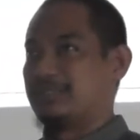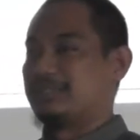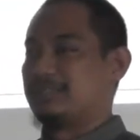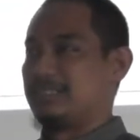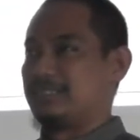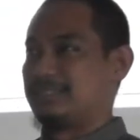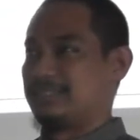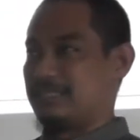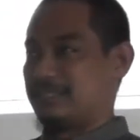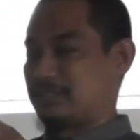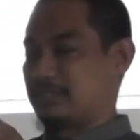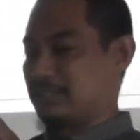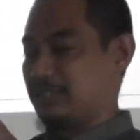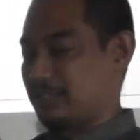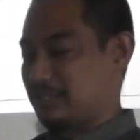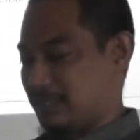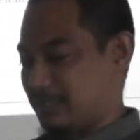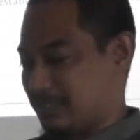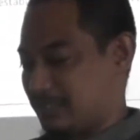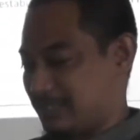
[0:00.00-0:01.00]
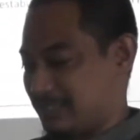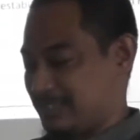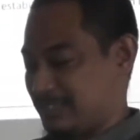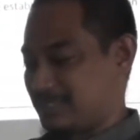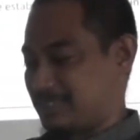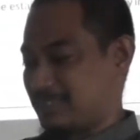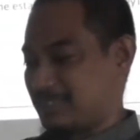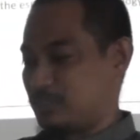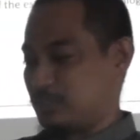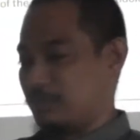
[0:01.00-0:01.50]
This
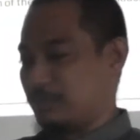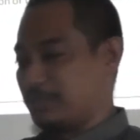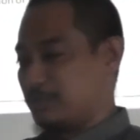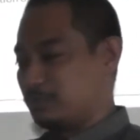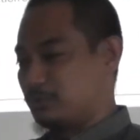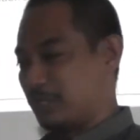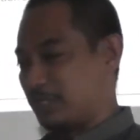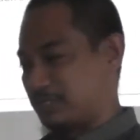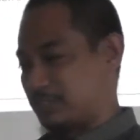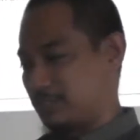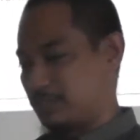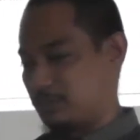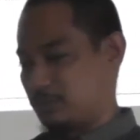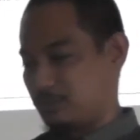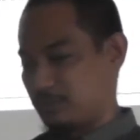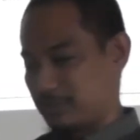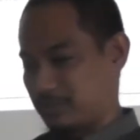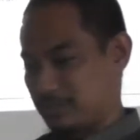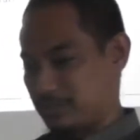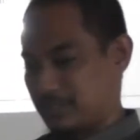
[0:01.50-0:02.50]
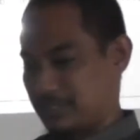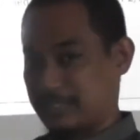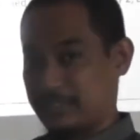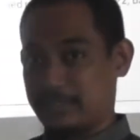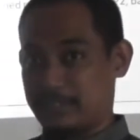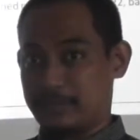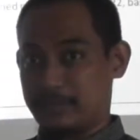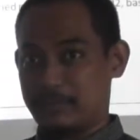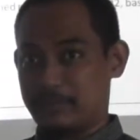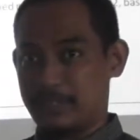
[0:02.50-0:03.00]
is assuming you actually doing the right
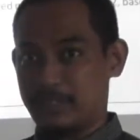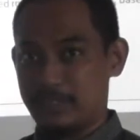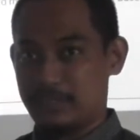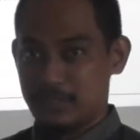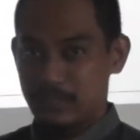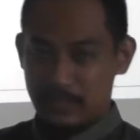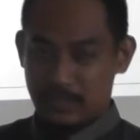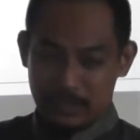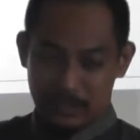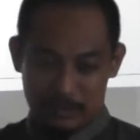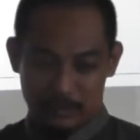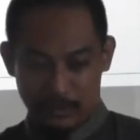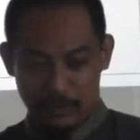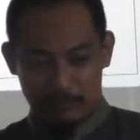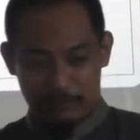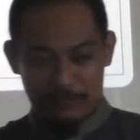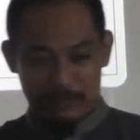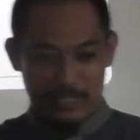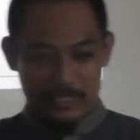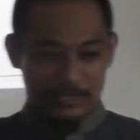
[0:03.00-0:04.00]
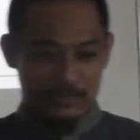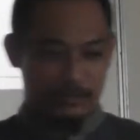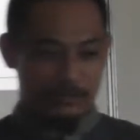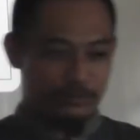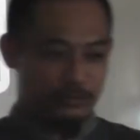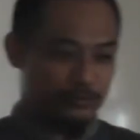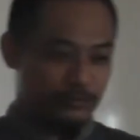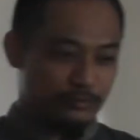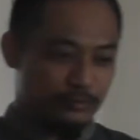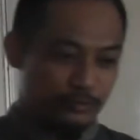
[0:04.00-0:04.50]
thing. Meaning you have tried
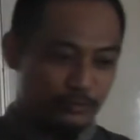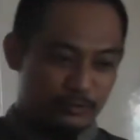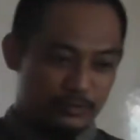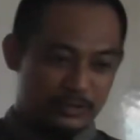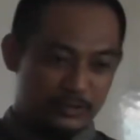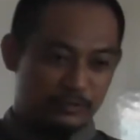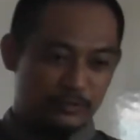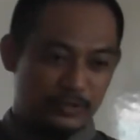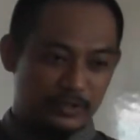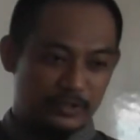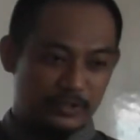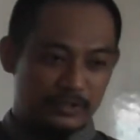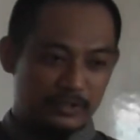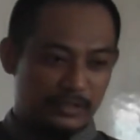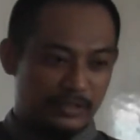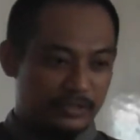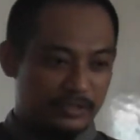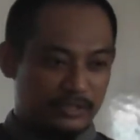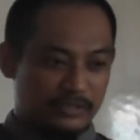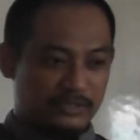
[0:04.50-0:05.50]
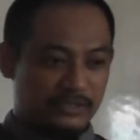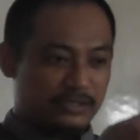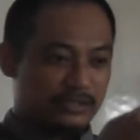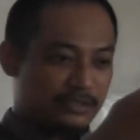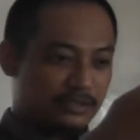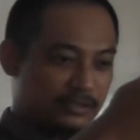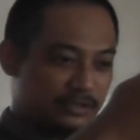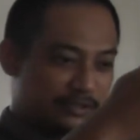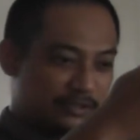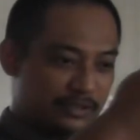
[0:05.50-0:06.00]
to go this way, and then
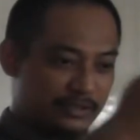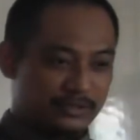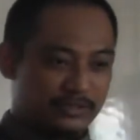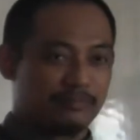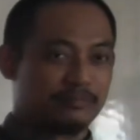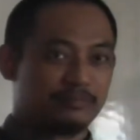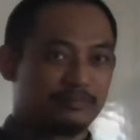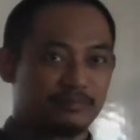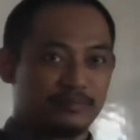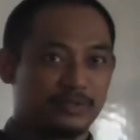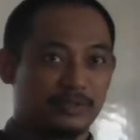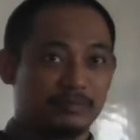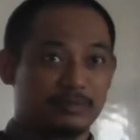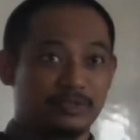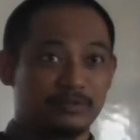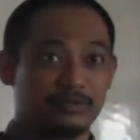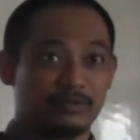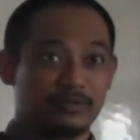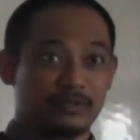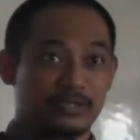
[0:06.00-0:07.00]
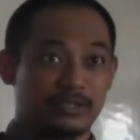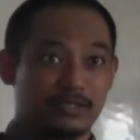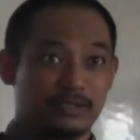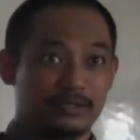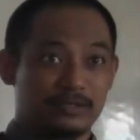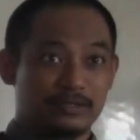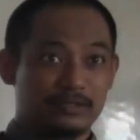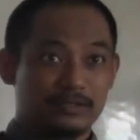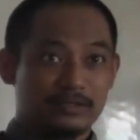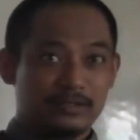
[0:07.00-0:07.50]
suddenly there's something wrong
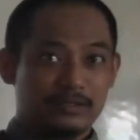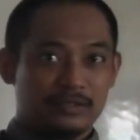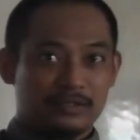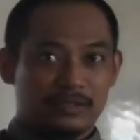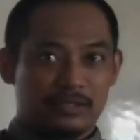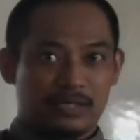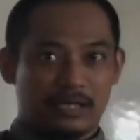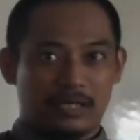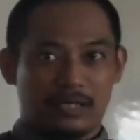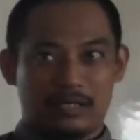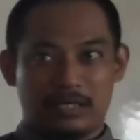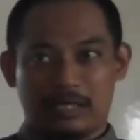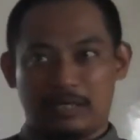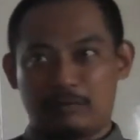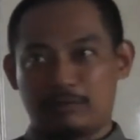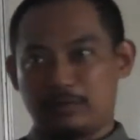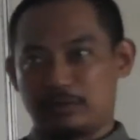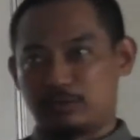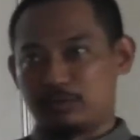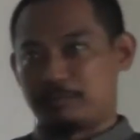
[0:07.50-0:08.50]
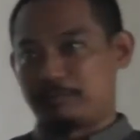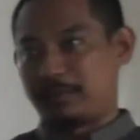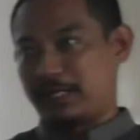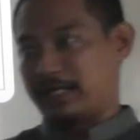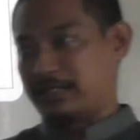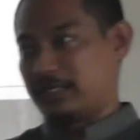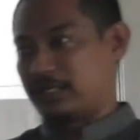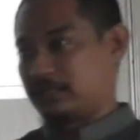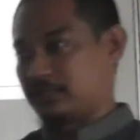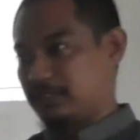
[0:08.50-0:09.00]
there. I want to
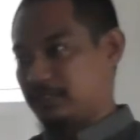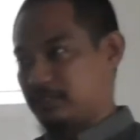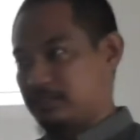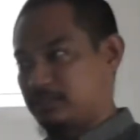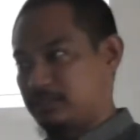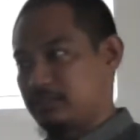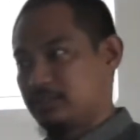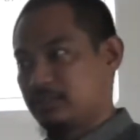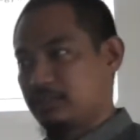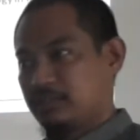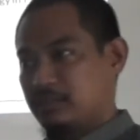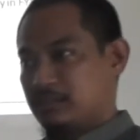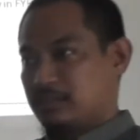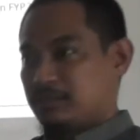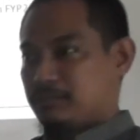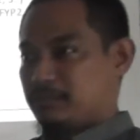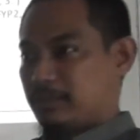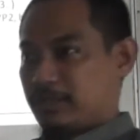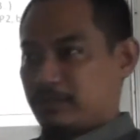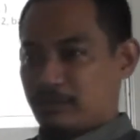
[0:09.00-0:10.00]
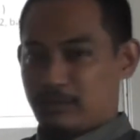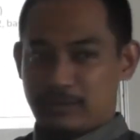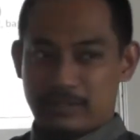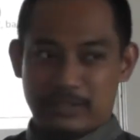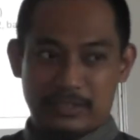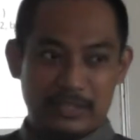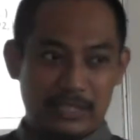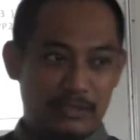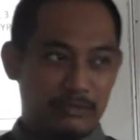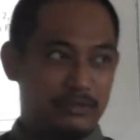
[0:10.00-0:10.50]
plan like this, but
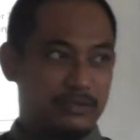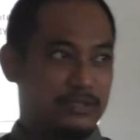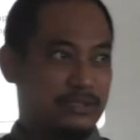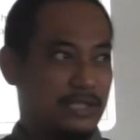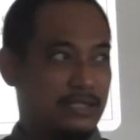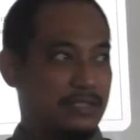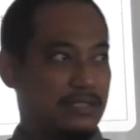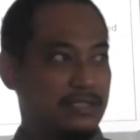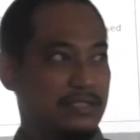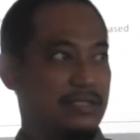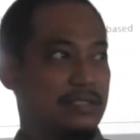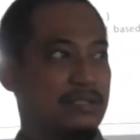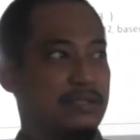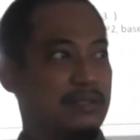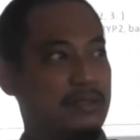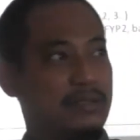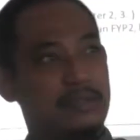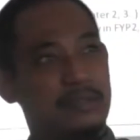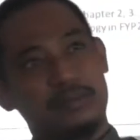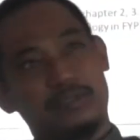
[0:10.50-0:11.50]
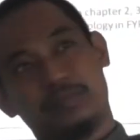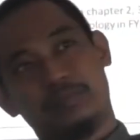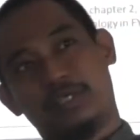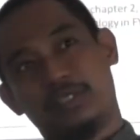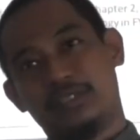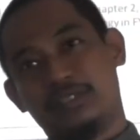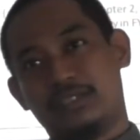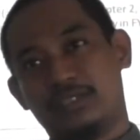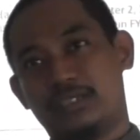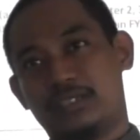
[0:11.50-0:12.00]
only now suddenly the
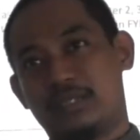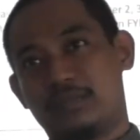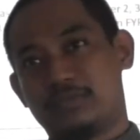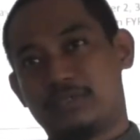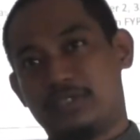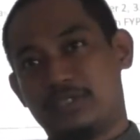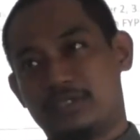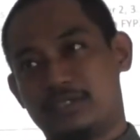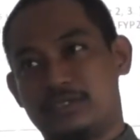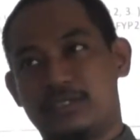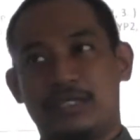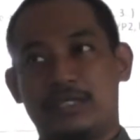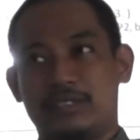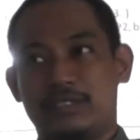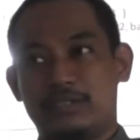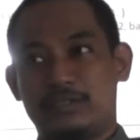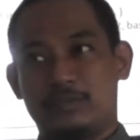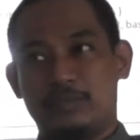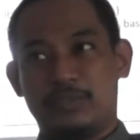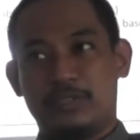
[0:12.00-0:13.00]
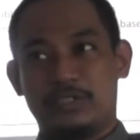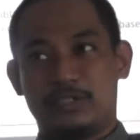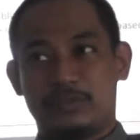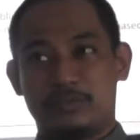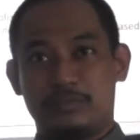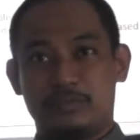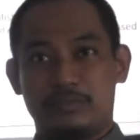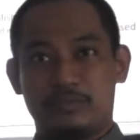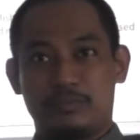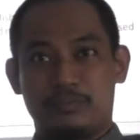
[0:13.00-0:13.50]
brother in the lab says that equipment is
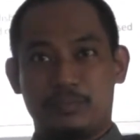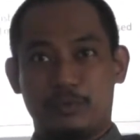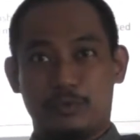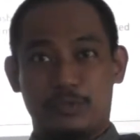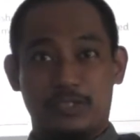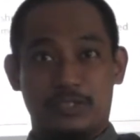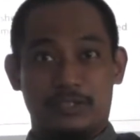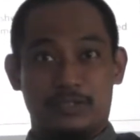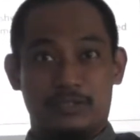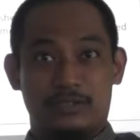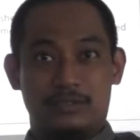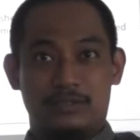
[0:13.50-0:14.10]
broken.